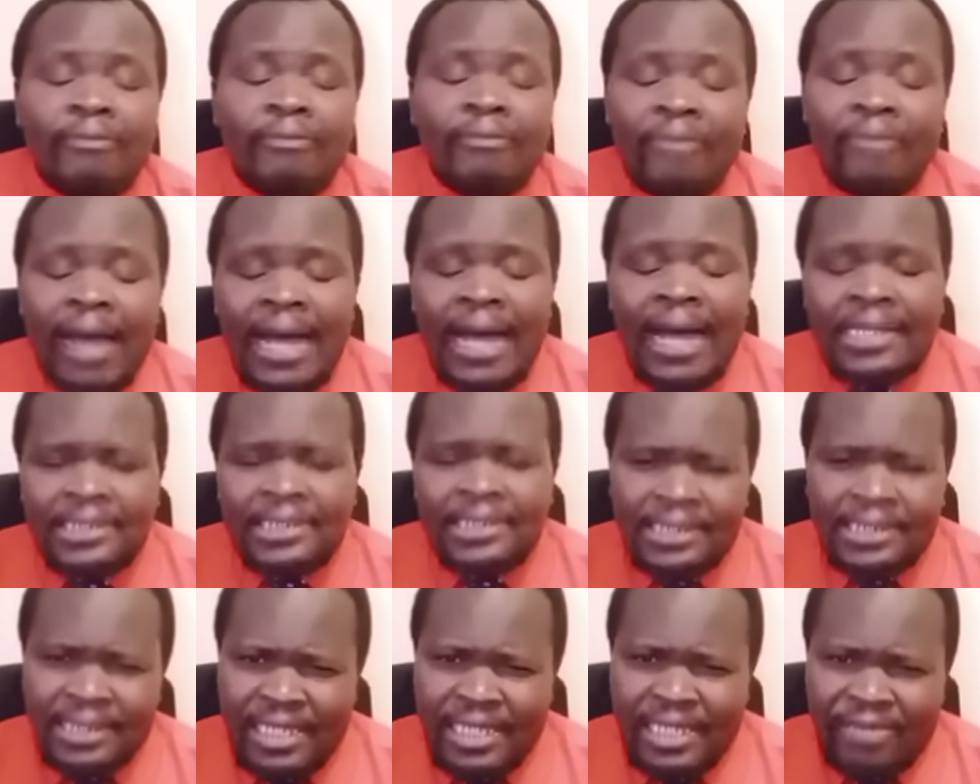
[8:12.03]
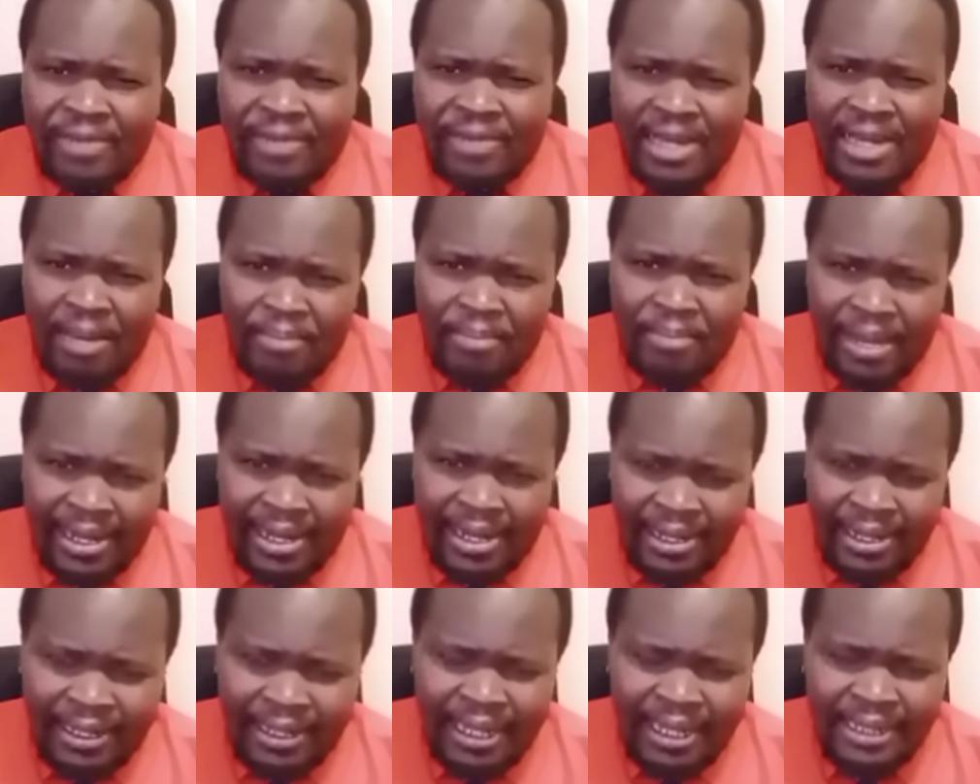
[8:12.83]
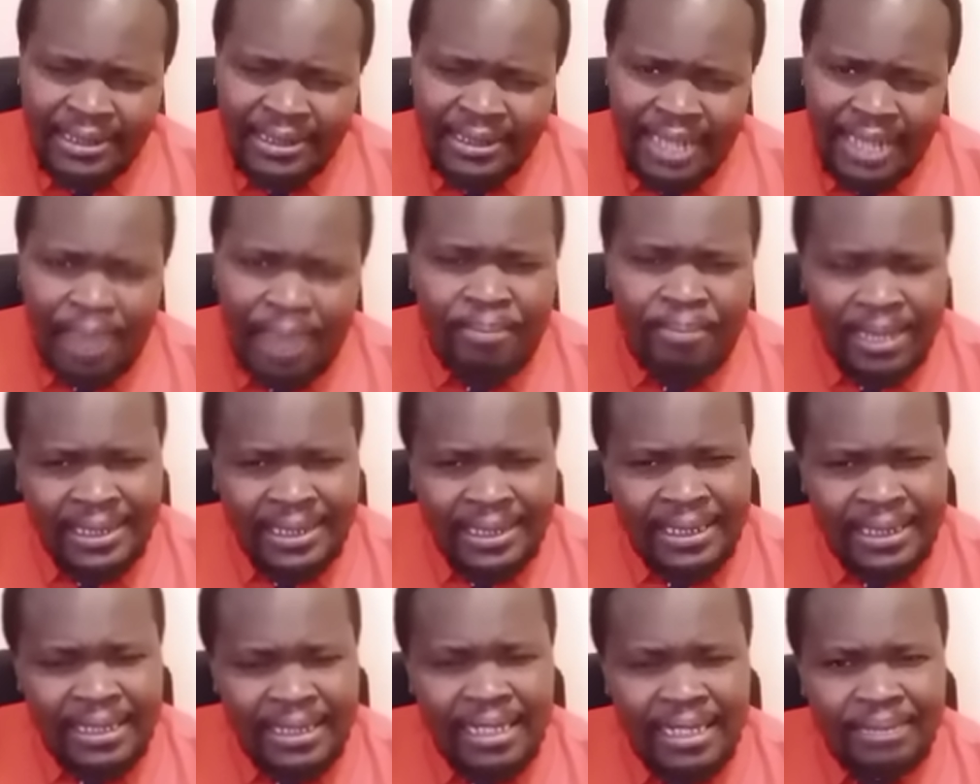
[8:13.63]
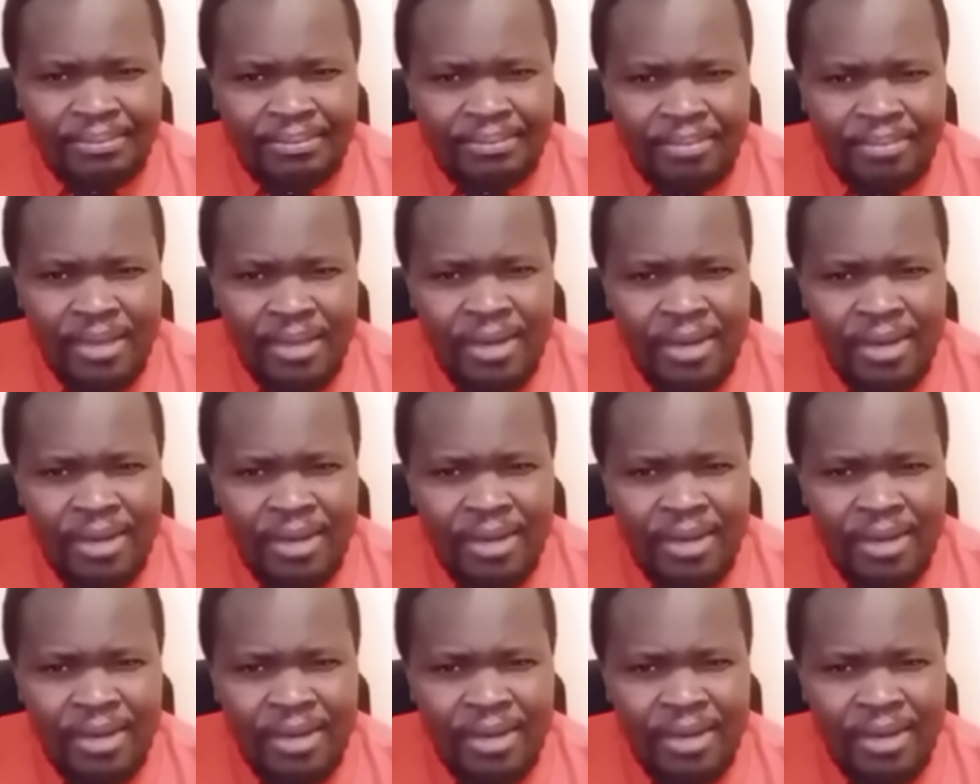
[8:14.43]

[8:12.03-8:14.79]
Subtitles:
that even America's ambassador,